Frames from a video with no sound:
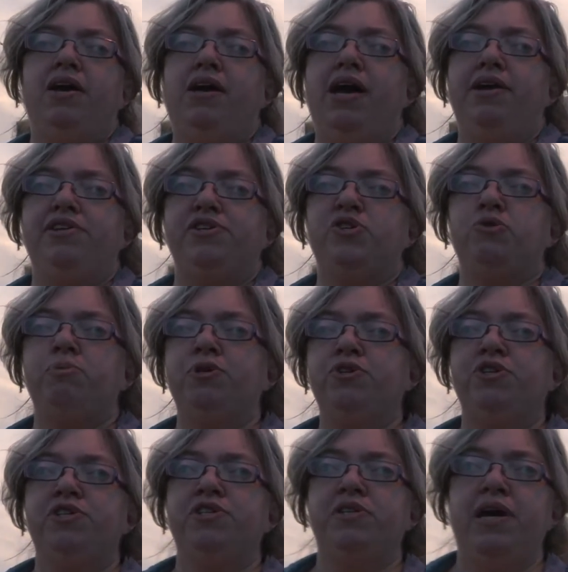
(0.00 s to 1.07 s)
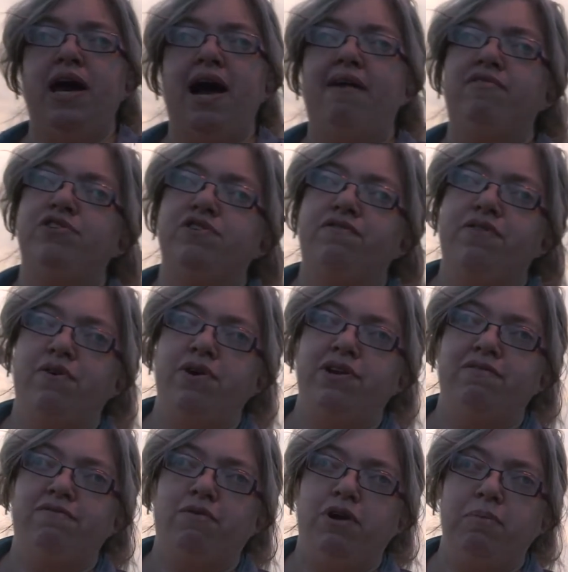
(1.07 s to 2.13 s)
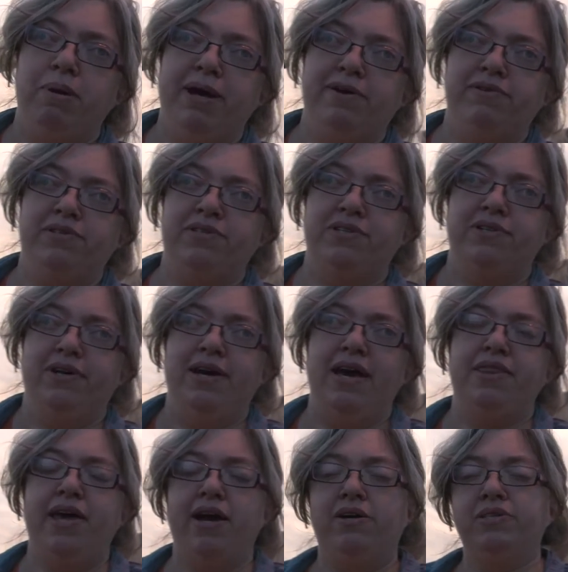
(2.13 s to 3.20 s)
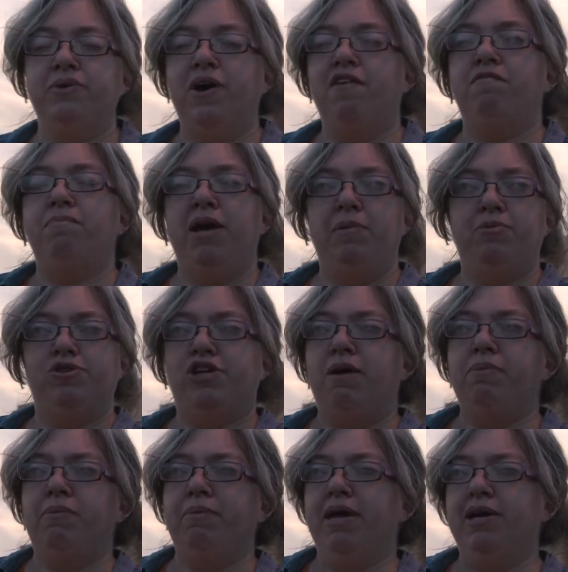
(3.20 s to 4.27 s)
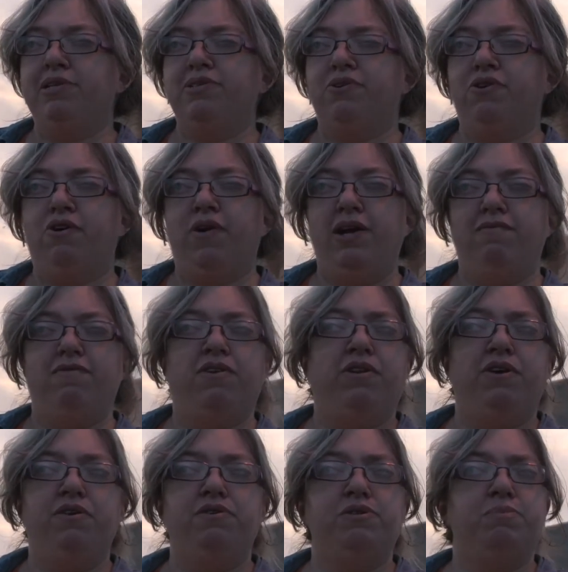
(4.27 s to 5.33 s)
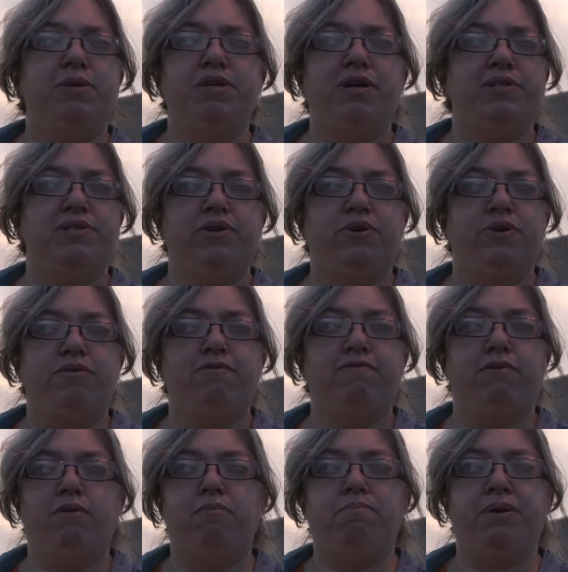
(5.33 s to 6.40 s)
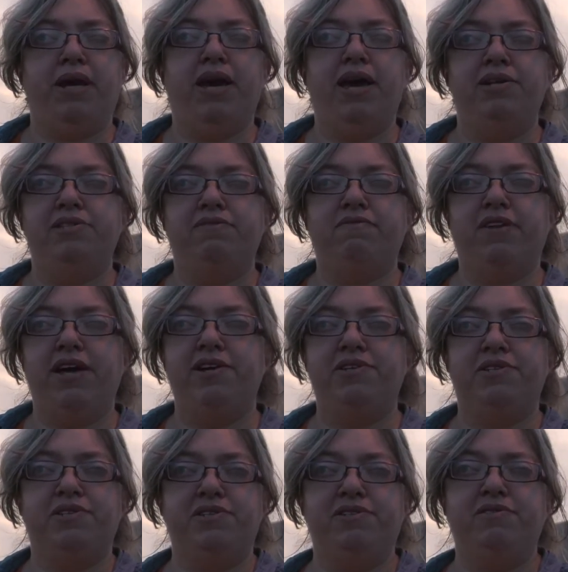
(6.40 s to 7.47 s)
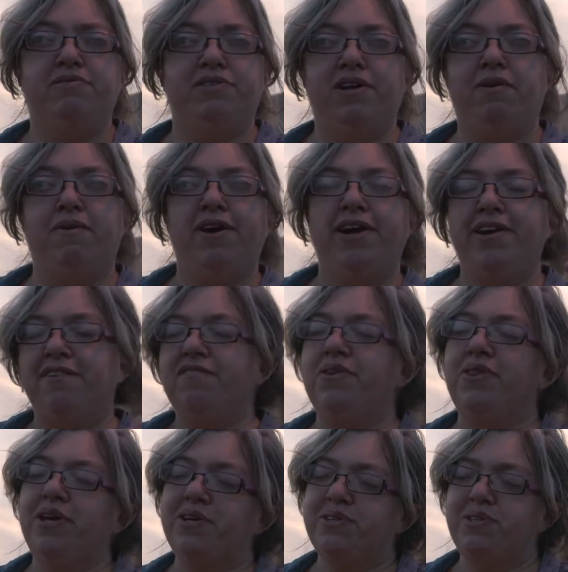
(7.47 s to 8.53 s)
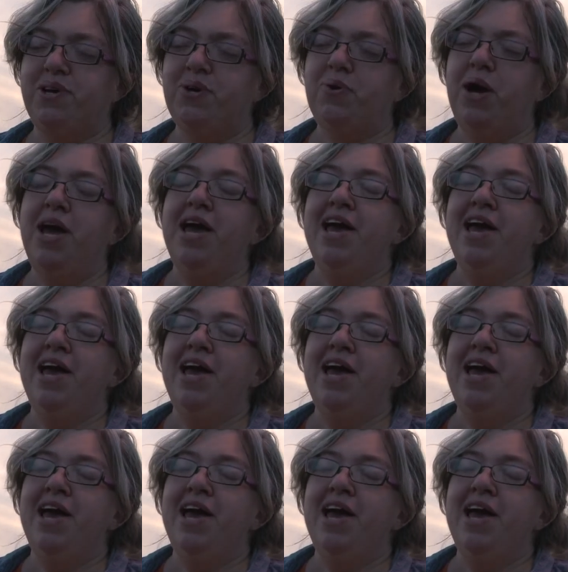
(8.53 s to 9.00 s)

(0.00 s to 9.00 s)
and distribution is an average of 30 to 40 pounds. They also have paper shopping bags that are great for clothes, but not so good for big heads of lettuce and celery and everything. So